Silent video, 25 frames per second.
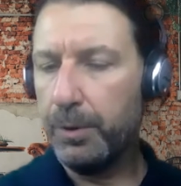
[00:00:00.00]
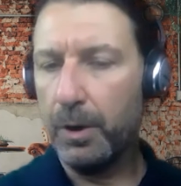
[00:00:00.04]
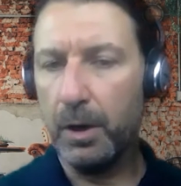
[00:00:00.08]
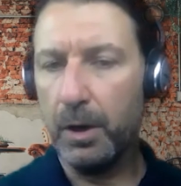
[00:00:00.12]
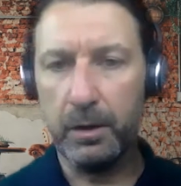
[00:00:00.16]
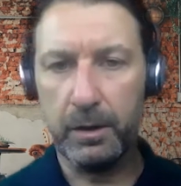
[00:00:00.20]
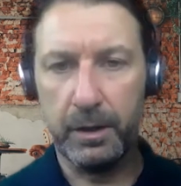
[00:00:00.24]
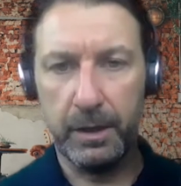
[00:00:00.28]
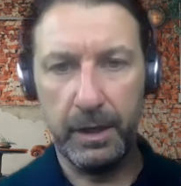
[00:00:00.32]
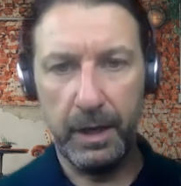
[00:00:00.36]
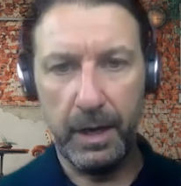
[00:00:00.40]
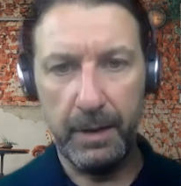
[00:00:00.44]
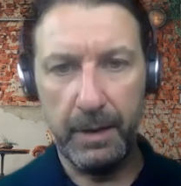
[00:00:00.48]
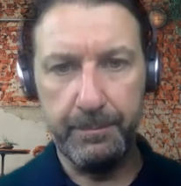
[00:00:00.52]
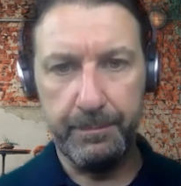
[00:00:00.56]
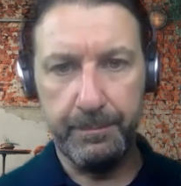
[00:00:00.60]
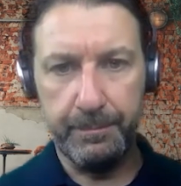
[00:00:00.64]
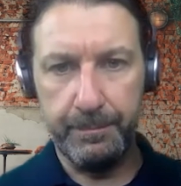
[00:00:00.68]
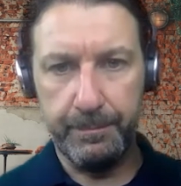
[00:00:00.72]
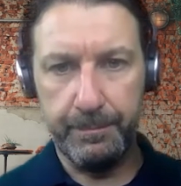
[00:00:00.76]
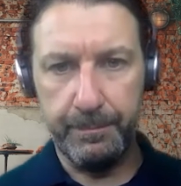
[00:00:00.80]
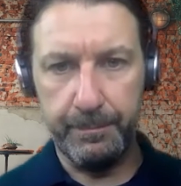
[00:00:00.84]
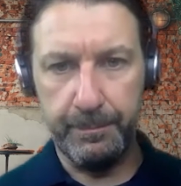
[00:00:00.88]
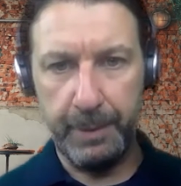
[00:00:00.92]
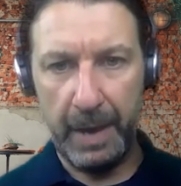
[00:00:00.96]
Paul, could I
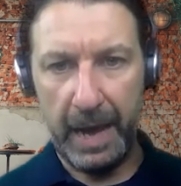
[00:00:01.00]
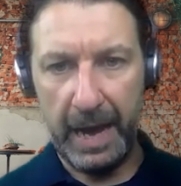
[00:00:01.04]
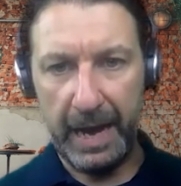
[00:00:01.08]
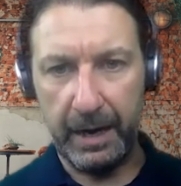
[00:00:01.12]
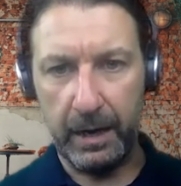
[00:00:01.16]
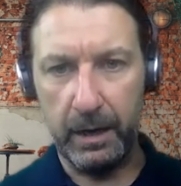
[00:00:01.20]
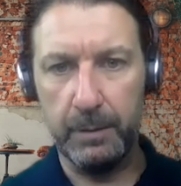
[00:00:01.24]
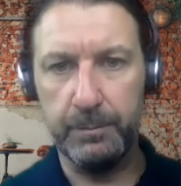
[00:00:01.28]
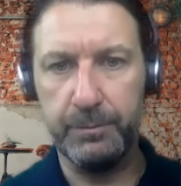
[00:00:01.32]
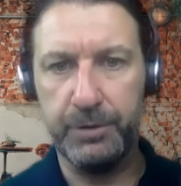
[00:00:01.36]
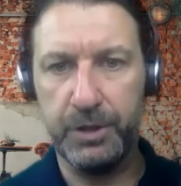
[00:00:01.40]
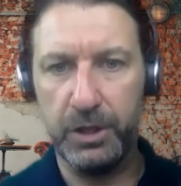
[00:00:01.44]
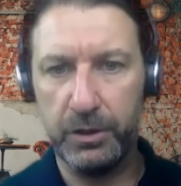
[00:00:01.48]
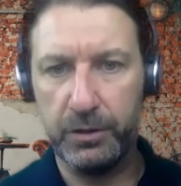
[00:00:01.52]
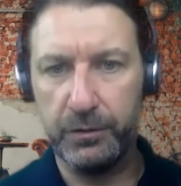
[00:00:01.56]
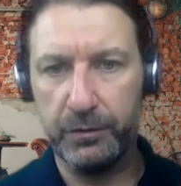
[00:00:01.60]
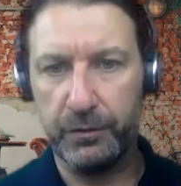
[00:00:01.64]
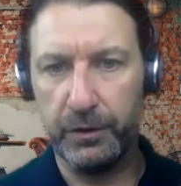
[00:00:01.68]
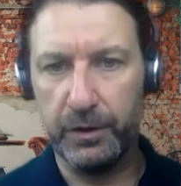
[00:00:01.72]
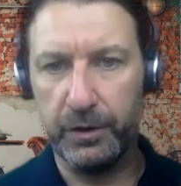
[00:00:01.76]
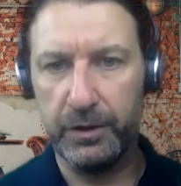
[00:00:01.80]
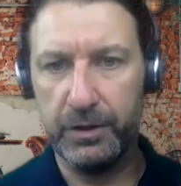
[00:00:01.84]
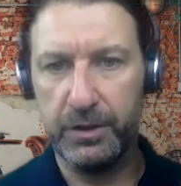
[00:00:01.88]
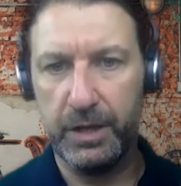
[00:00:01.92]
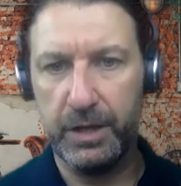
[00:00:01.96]
back up just
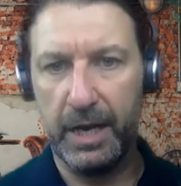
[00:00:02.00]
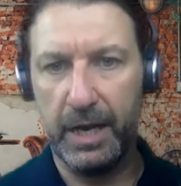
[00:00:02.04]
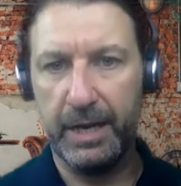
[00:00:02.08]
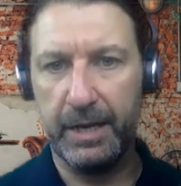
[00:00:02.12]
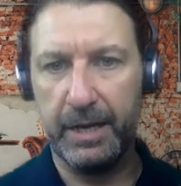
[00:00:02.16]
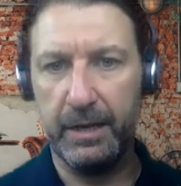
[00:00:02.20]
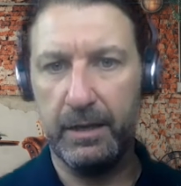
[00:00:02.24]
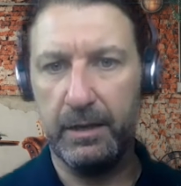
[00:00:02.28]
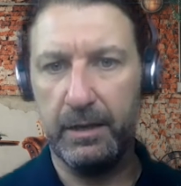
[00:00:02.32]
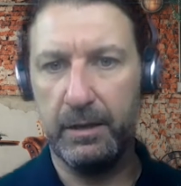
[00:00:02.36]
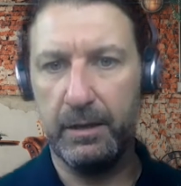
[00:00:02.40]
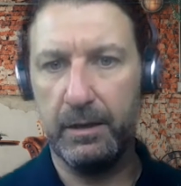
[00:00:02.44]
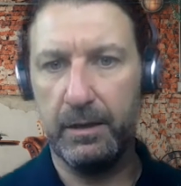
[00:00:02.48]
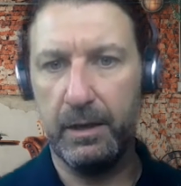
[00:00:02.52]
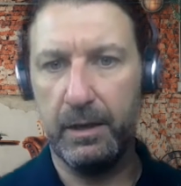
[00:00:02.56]
for a second?